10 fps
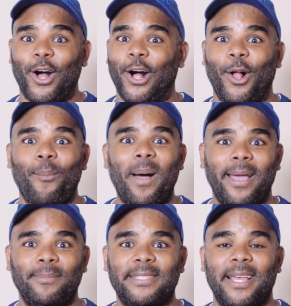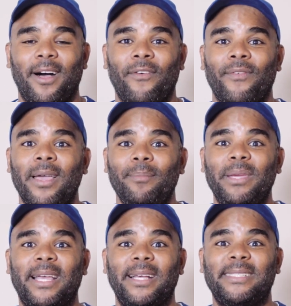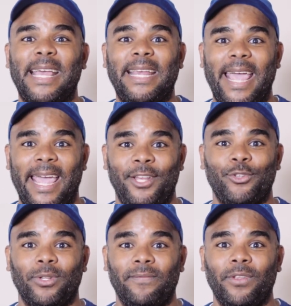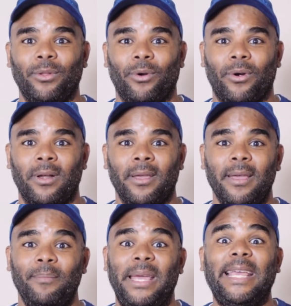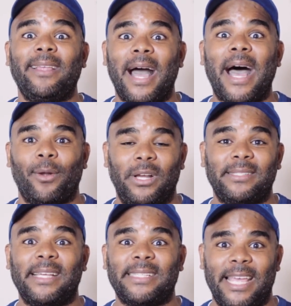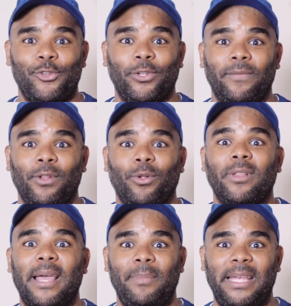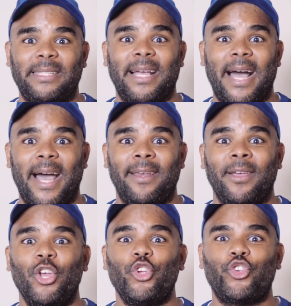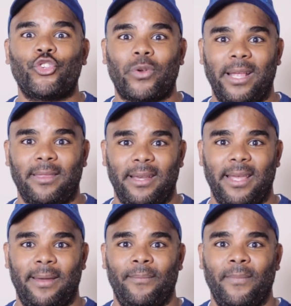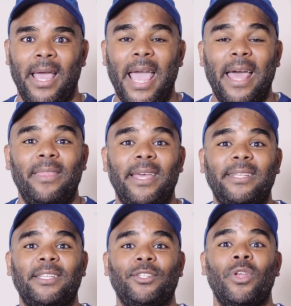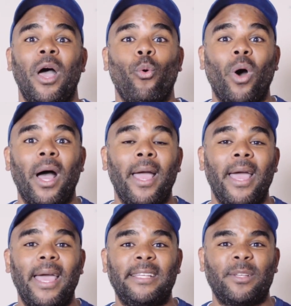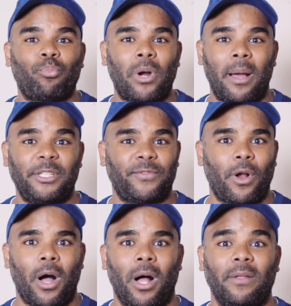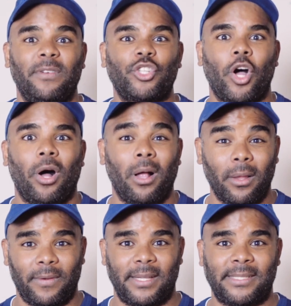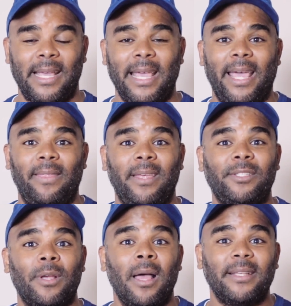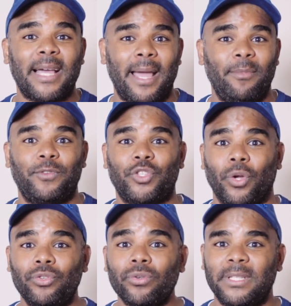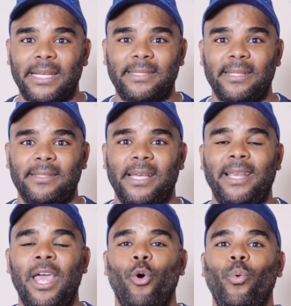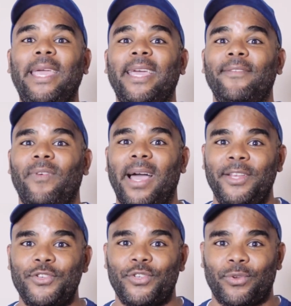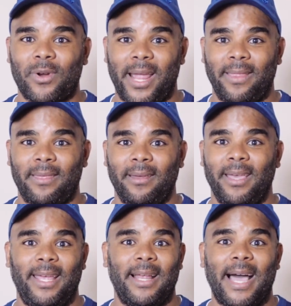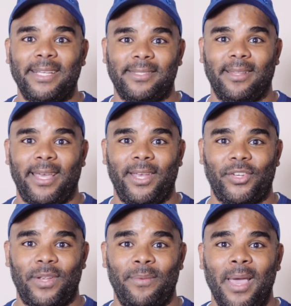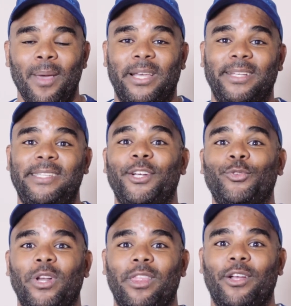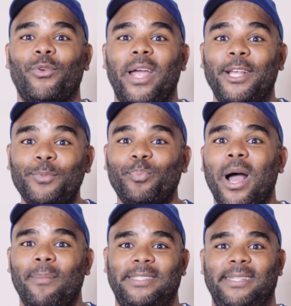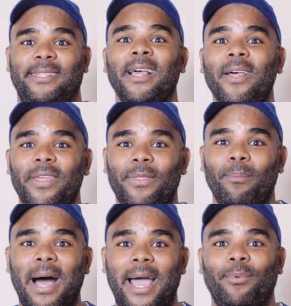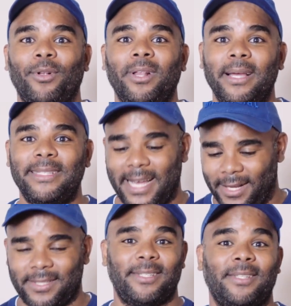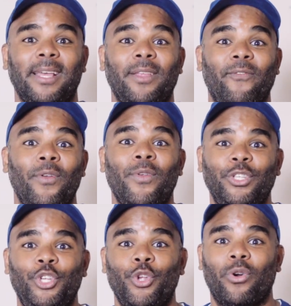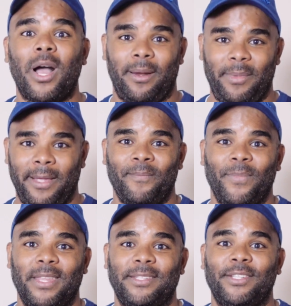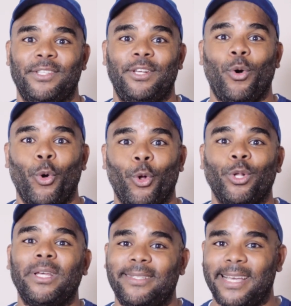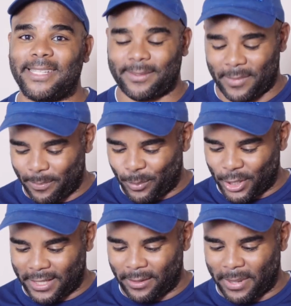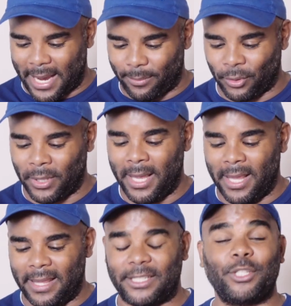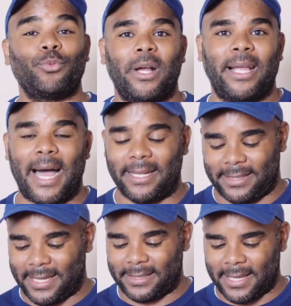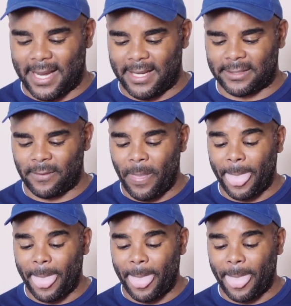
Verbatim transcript: all by himself because an angel of the Lord, meaning God, when it says angel of the Lord, that means God, strengthened him. And this is what is a promise for all of us. All of us in this time of social distancing, we can find strength in isolation. Because here's one of the greatest promises that the Bible tells us Deuteronomy. This is an Old Testament book in the Bible. This is what God says to us